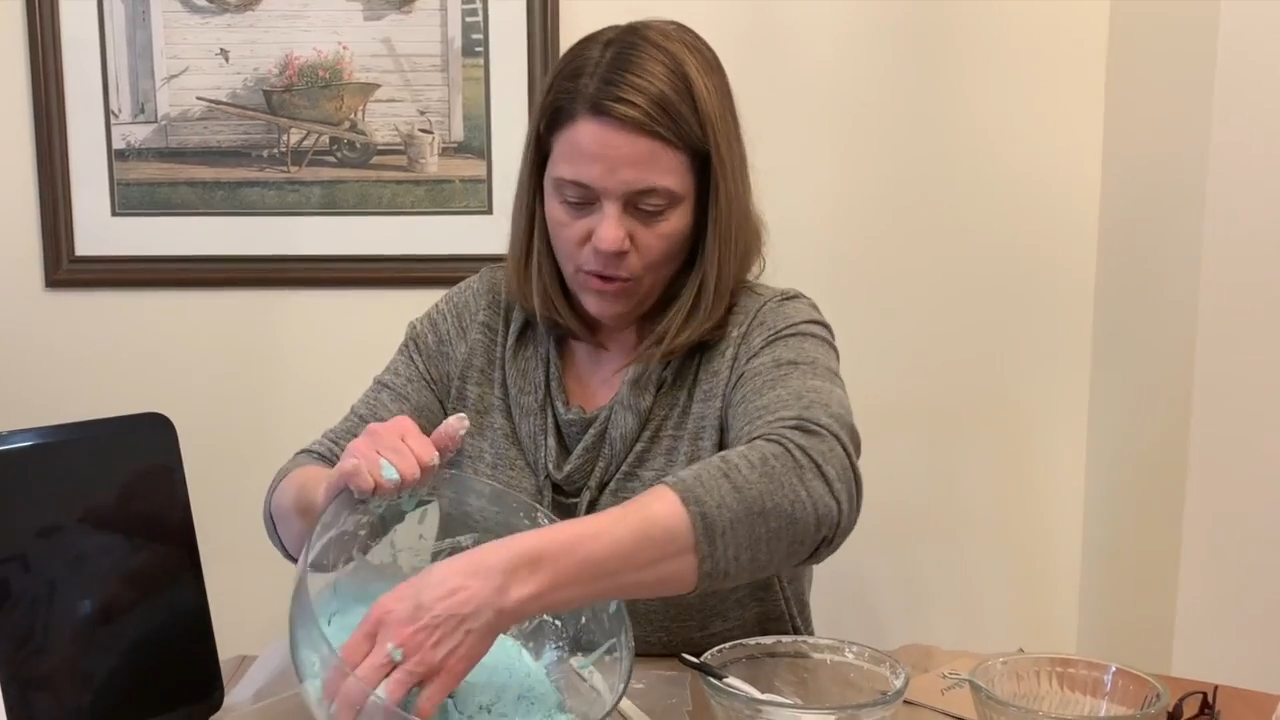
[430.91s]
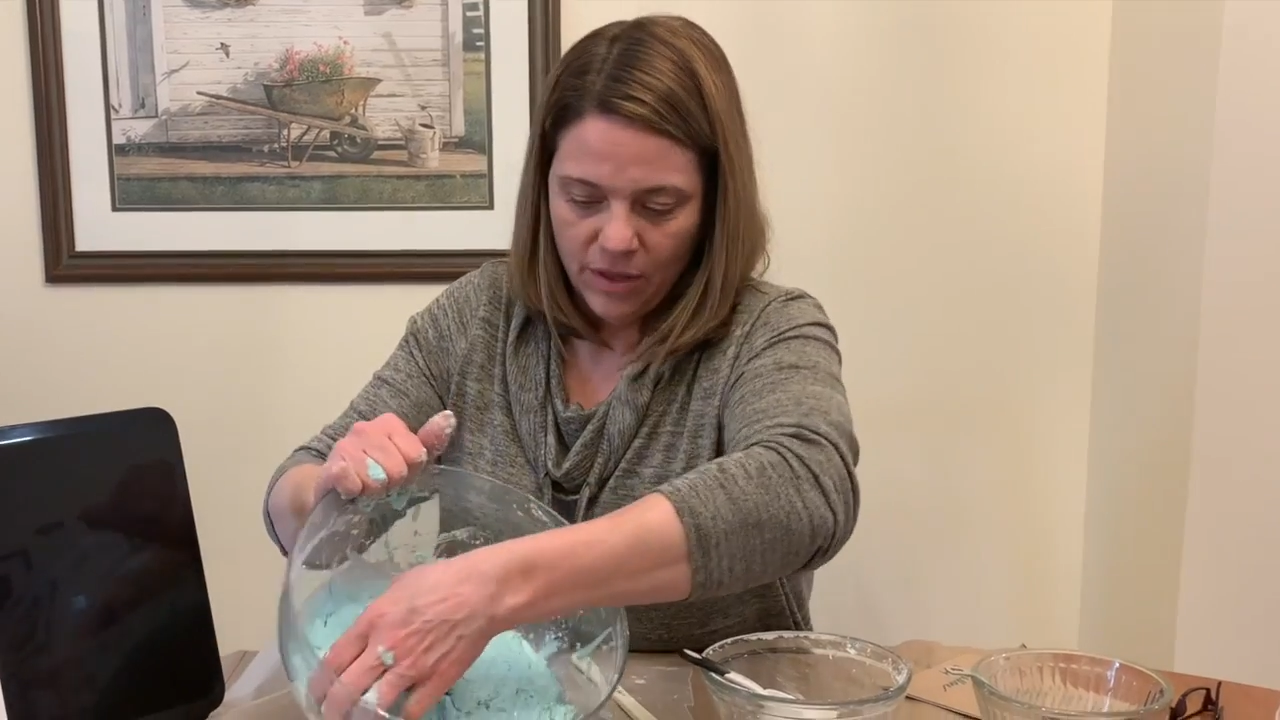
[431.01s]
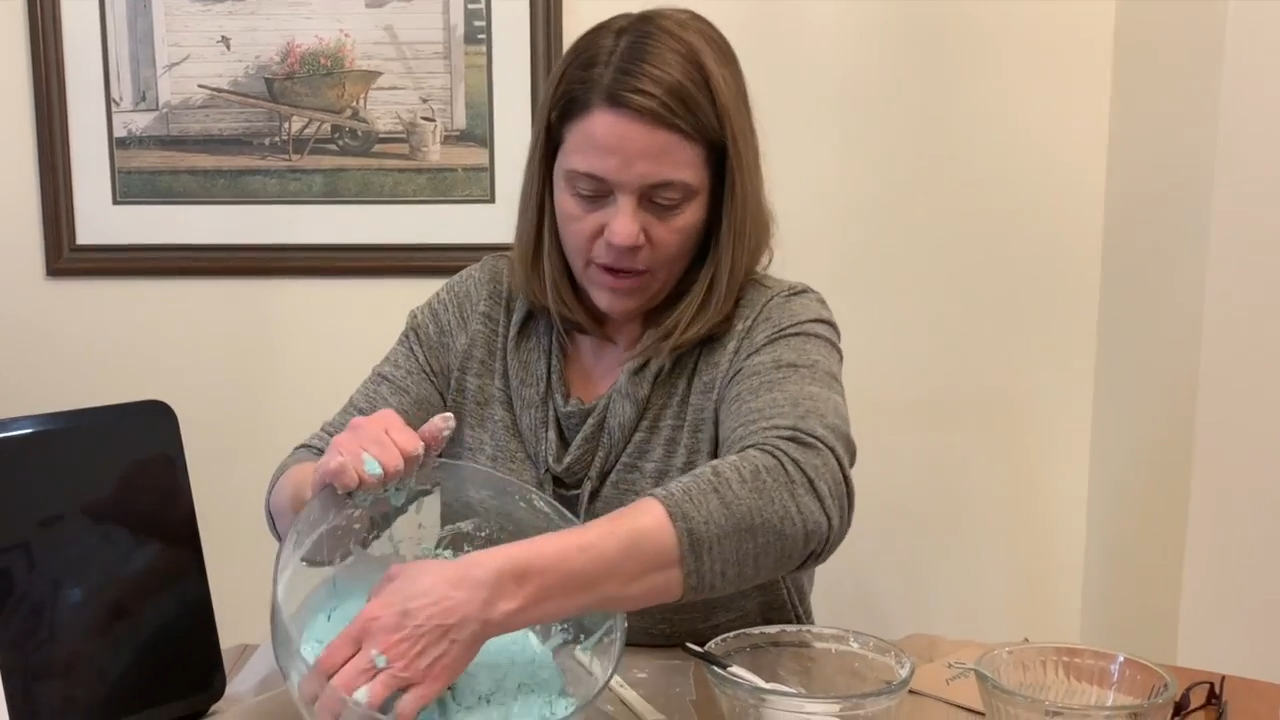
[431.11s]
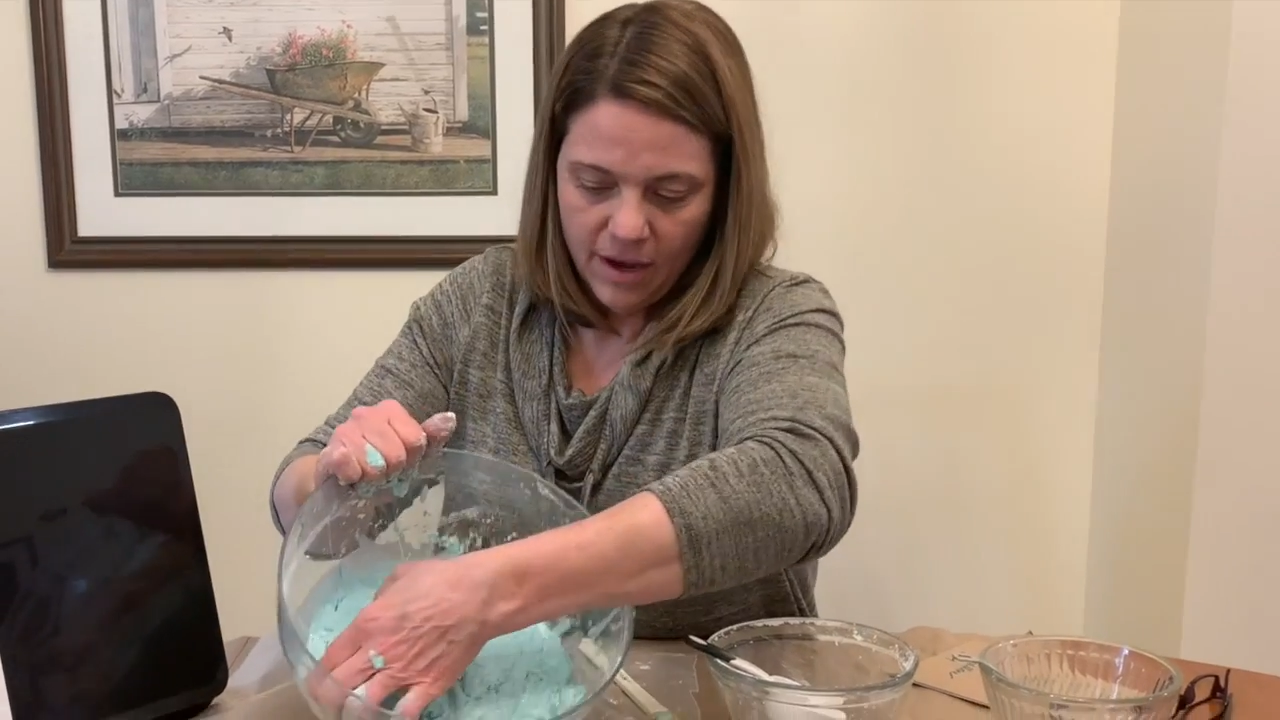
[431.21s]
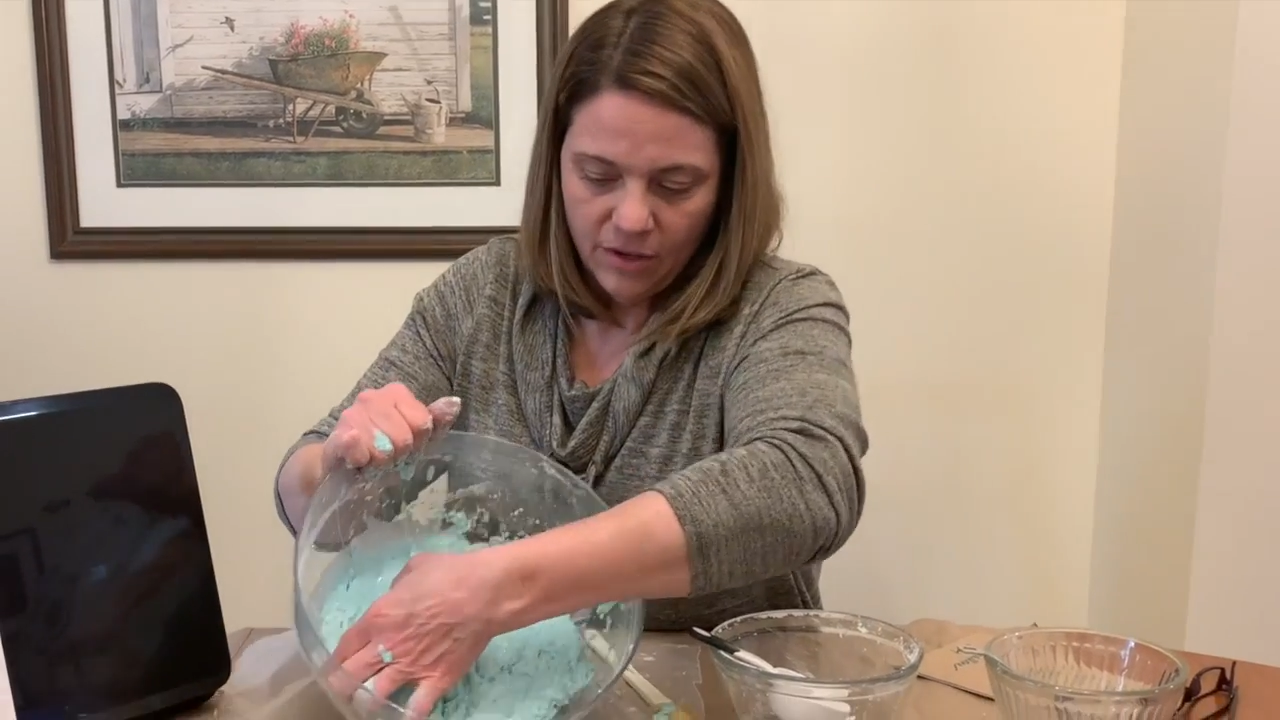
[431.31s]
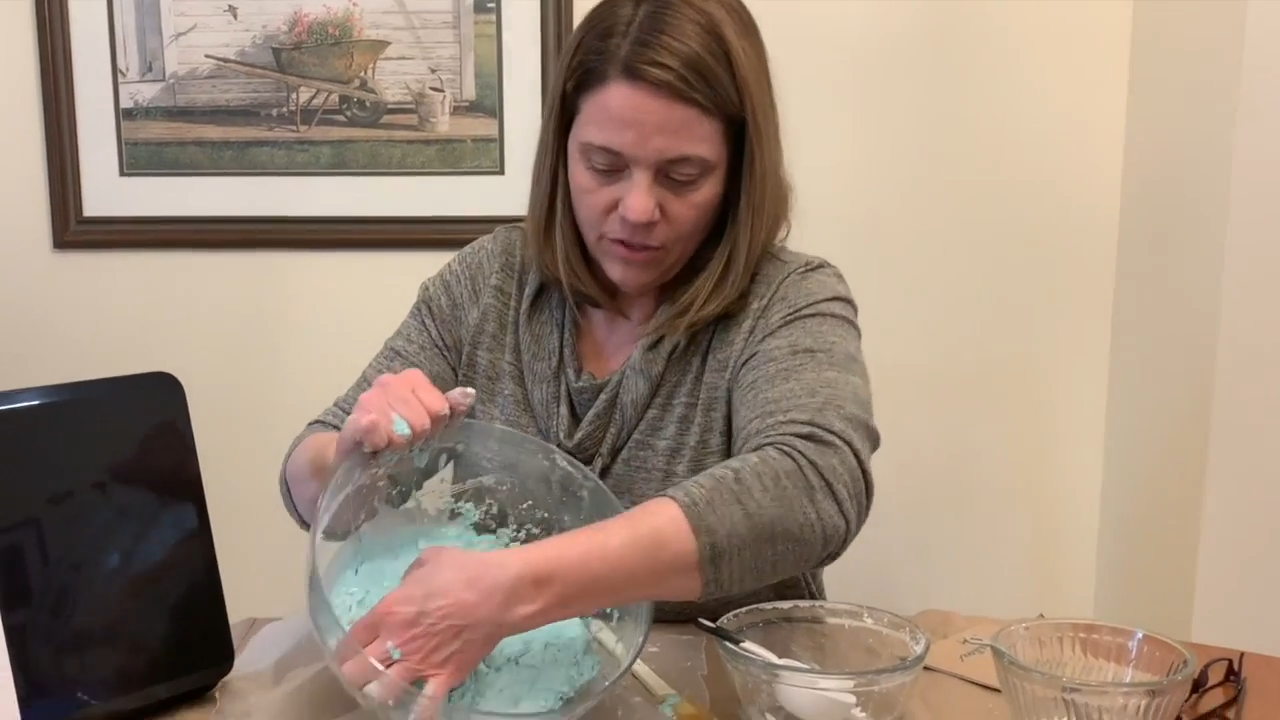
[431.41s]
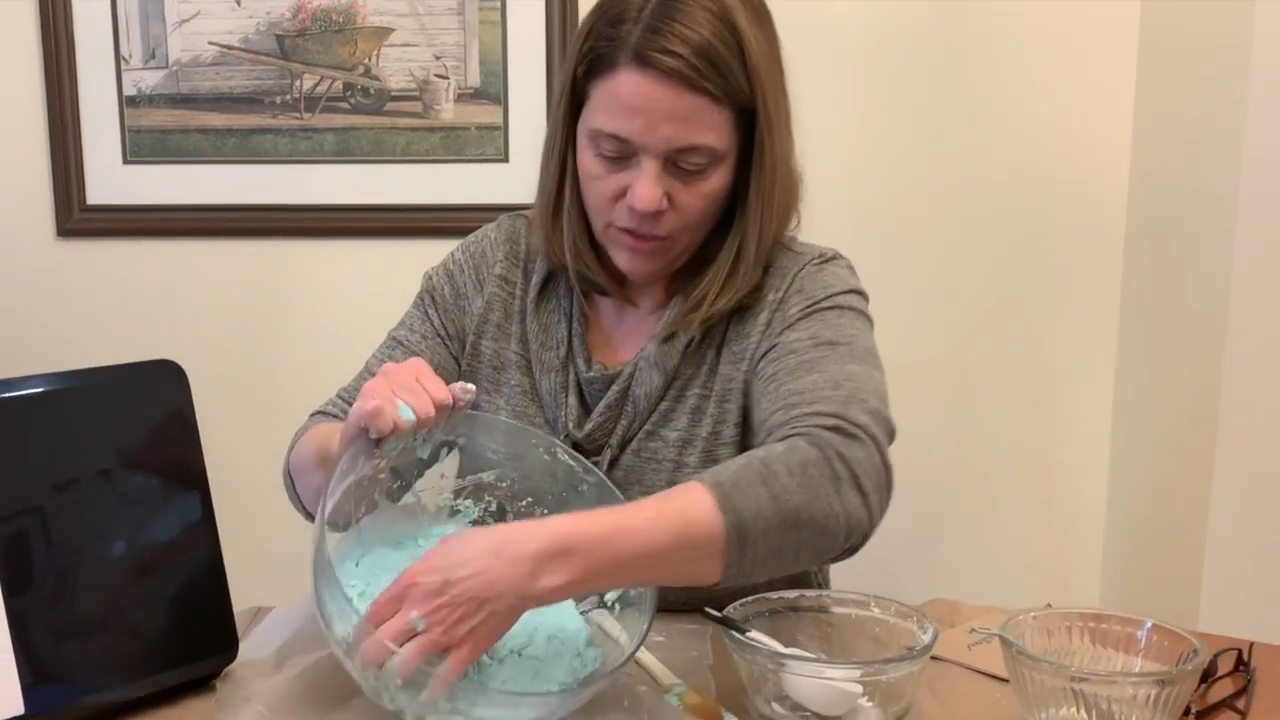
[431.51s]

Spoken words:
all the colors.